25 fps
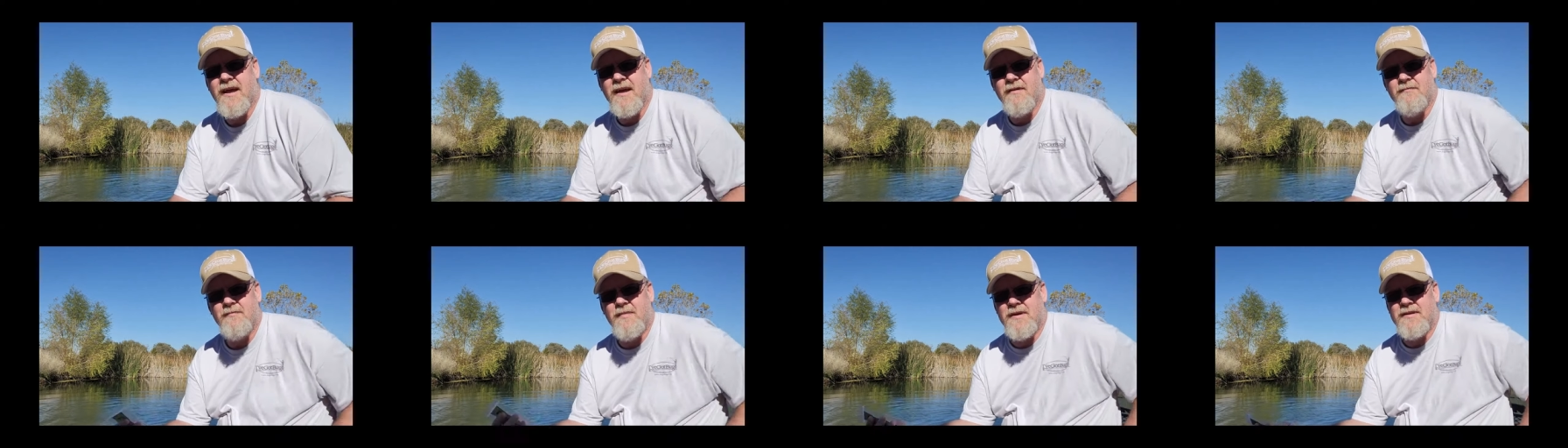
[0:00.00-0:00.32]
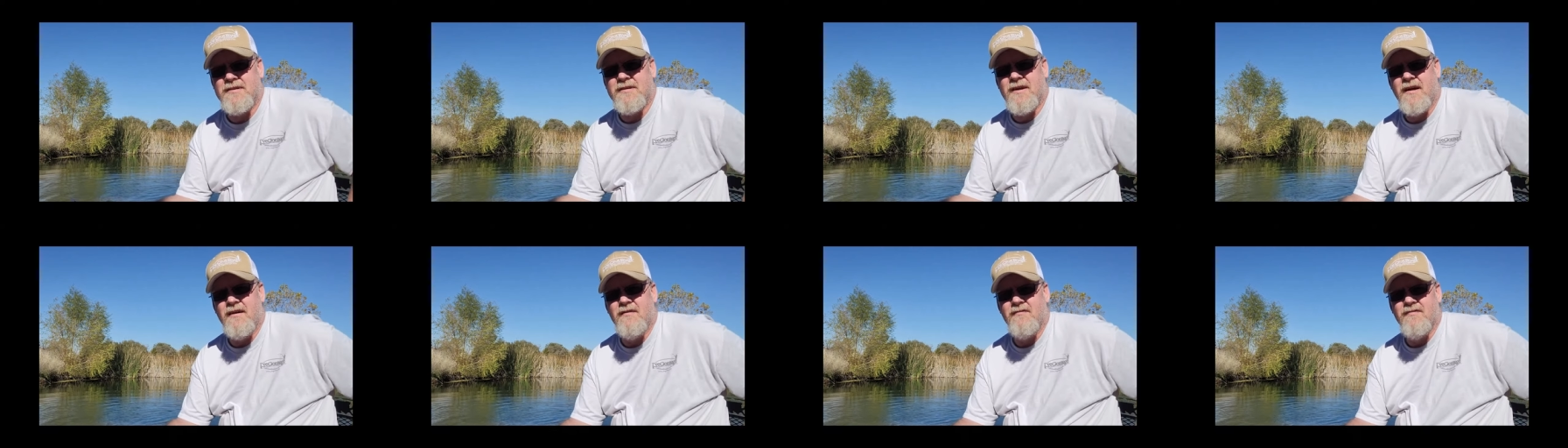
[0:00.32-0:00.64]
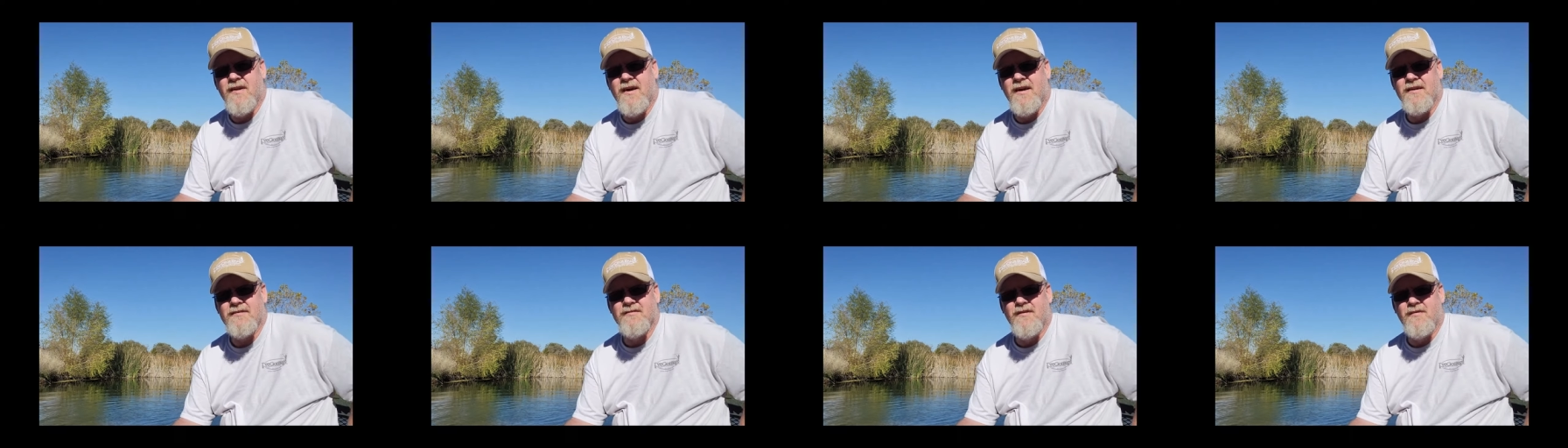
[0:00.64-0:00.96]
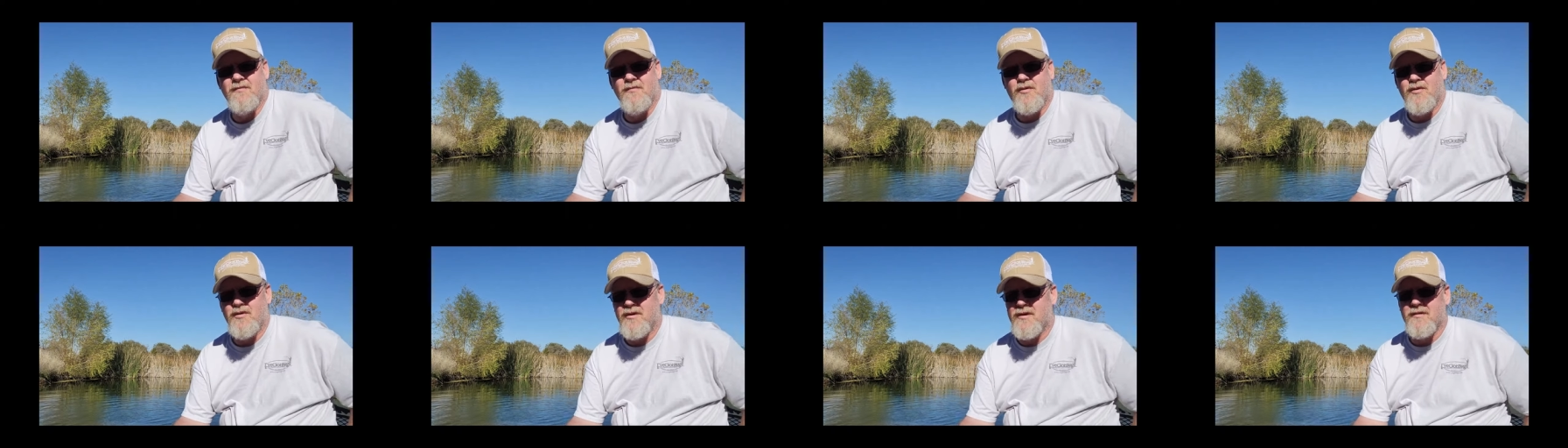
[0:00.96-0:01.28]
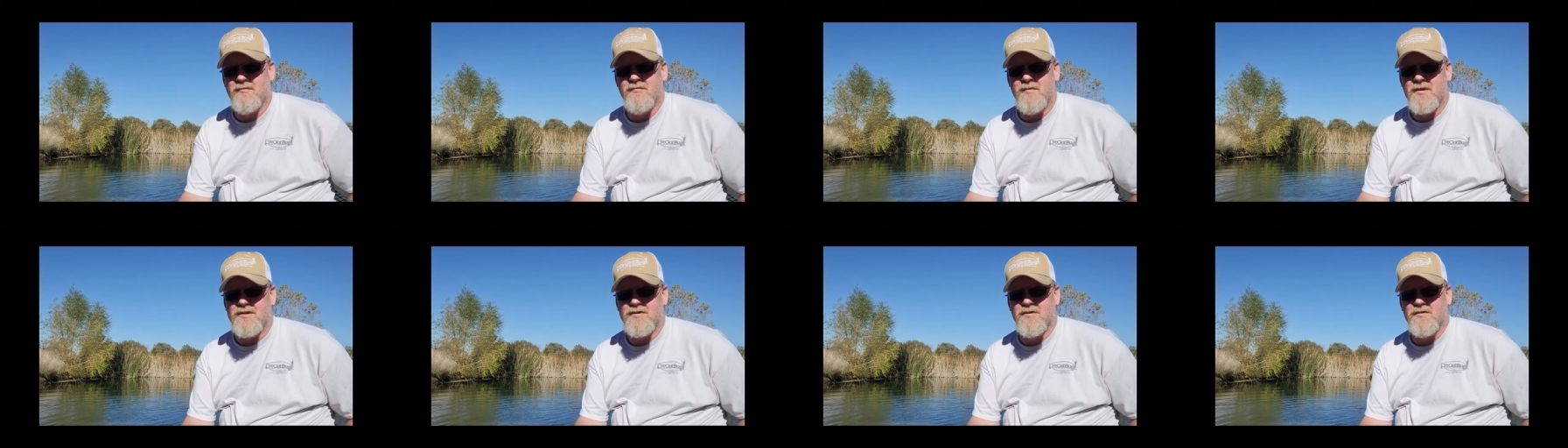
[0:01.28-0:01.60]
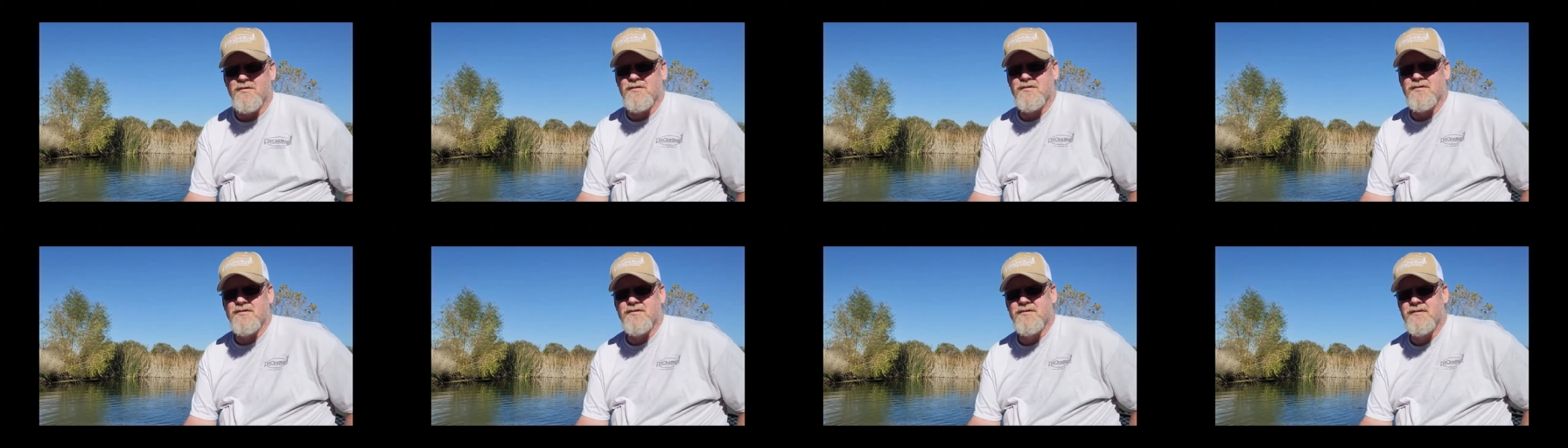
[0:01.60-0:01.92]
I've been tying flies all morning and my
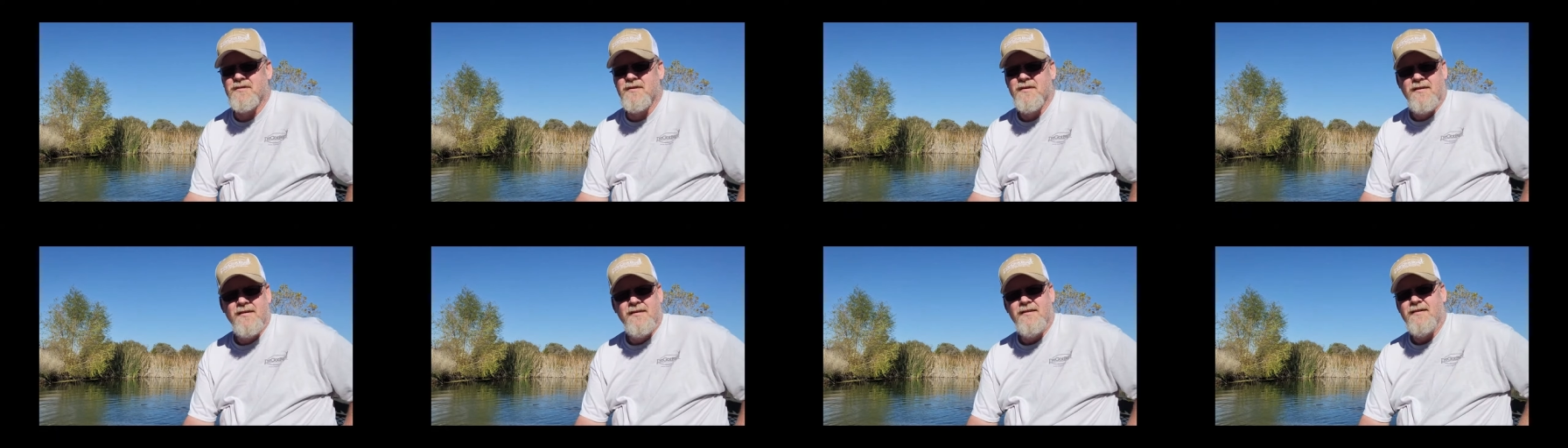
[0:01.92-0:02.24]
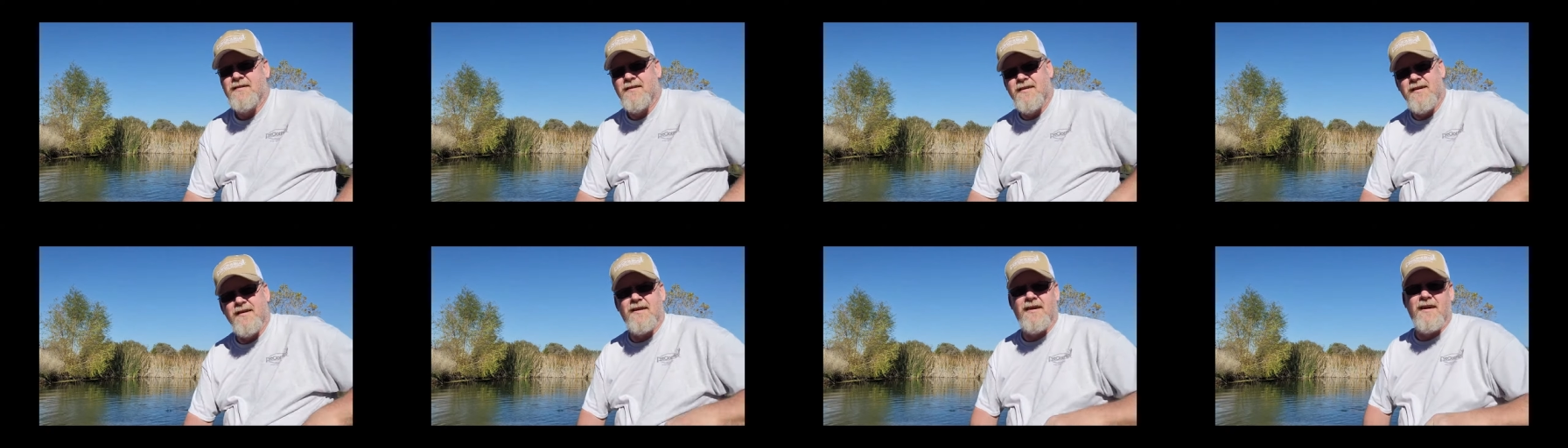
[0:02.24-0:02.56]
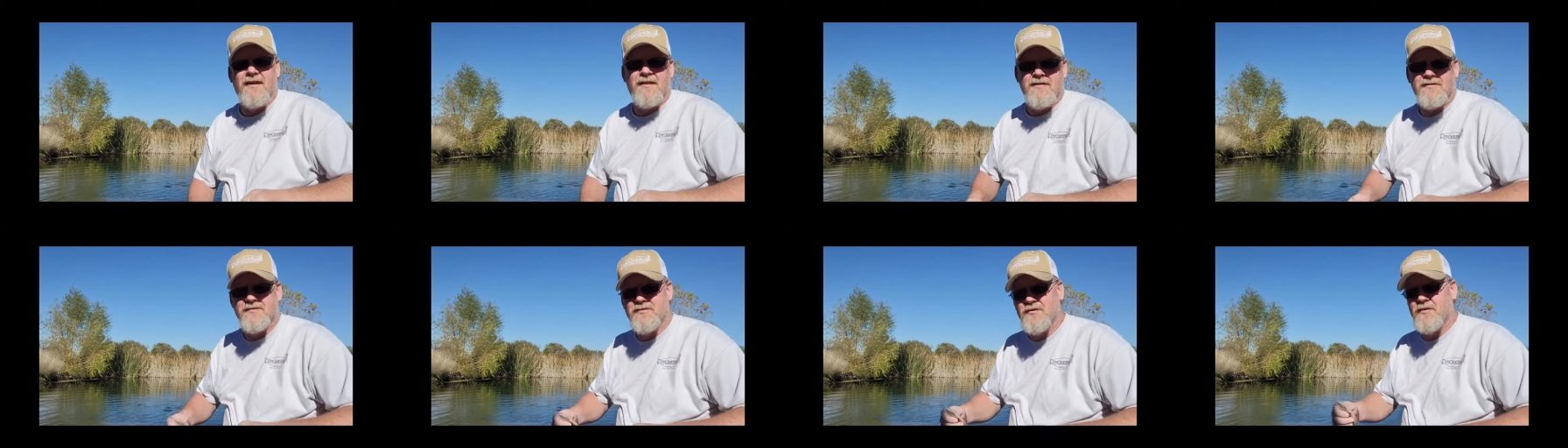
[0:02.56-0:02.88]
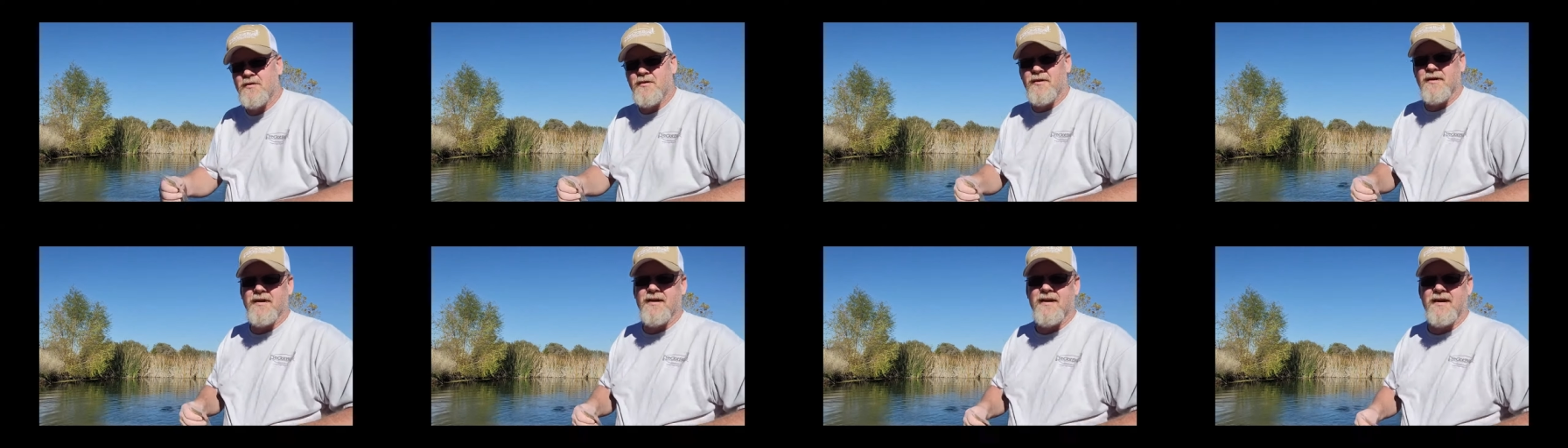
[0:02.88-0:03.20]
shoulders get kind of sore.